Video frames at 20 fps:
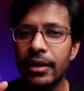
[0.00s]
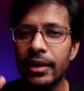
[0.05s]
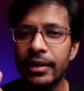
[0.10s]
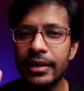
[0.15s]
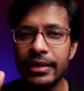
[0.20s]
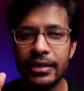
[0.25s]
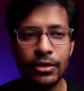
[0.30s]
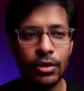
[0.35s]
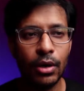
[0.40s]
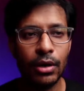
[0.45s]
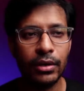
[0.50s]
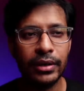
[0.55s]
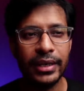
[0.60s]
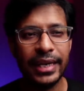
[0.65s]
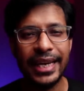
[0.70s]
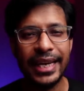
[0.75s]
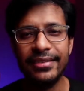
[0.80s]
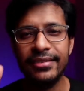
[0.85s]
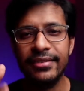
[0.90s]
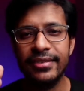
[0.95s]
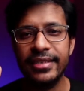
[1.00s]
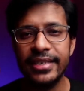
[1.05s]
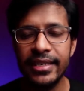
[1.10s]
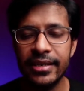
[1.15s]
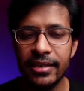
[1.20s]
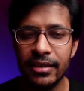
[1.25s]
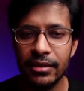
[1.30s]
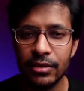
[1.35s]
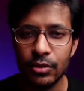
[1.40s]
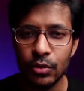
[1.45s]
It has got
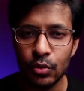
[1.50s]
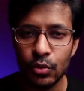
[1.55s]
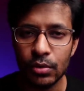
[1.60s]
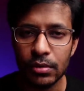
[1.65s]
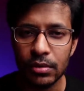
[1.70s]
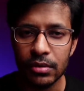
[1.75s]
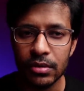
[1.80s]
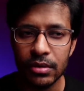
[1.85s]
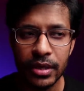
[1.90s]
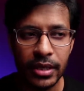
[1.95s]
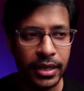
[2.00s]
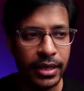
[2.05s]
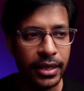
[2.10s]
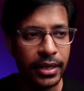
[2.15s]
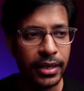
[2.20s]
HDR tools.